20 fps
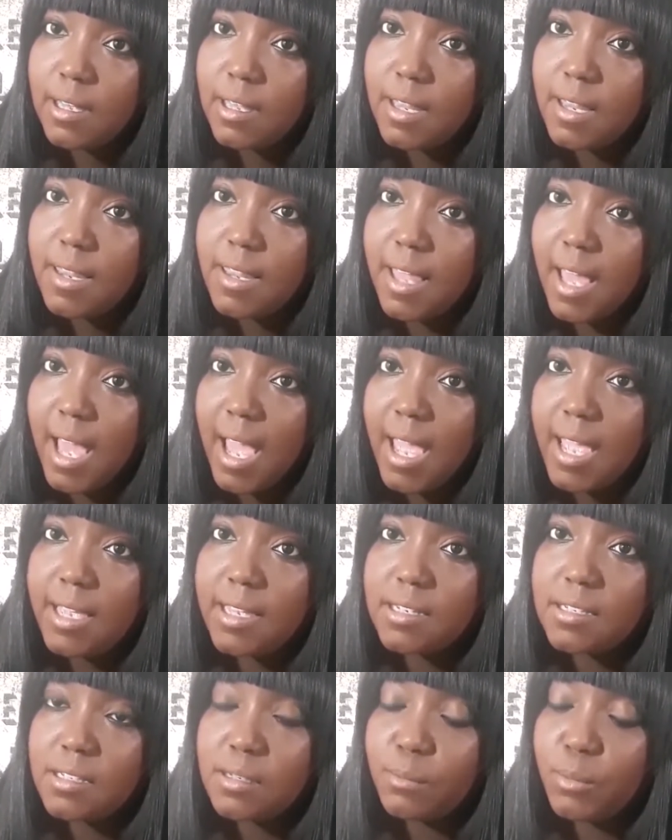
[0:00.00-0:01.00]
That
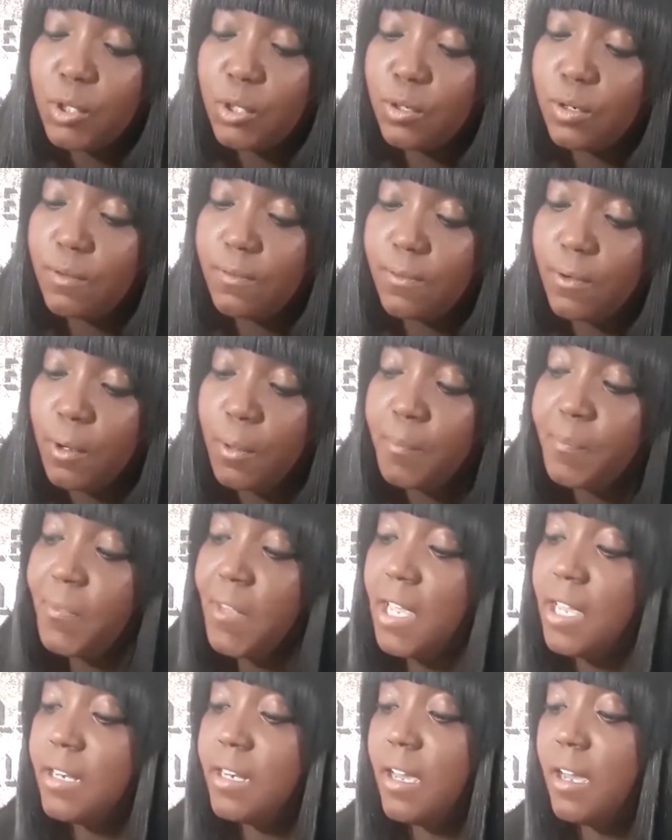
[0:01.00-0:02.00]
is beautiful.
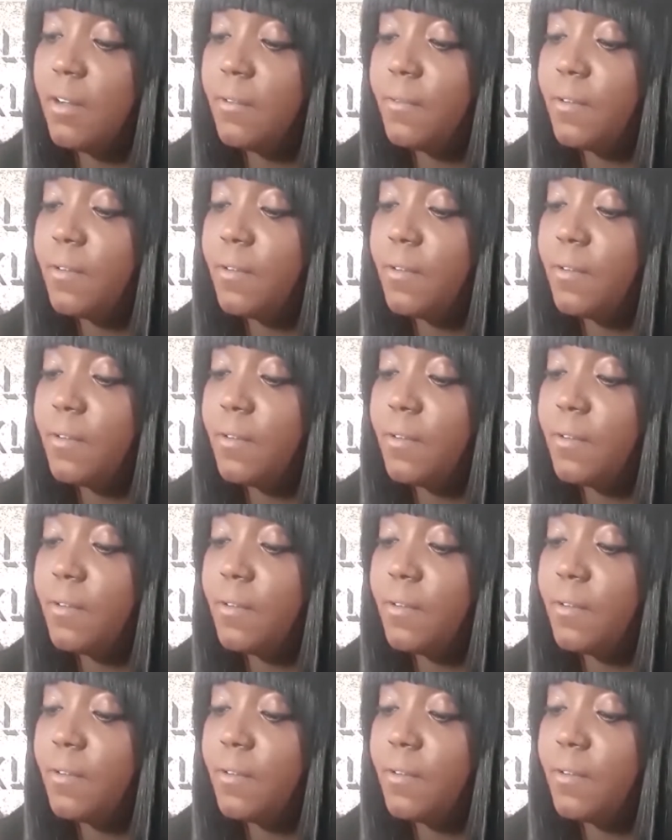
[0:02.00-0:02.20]
Now,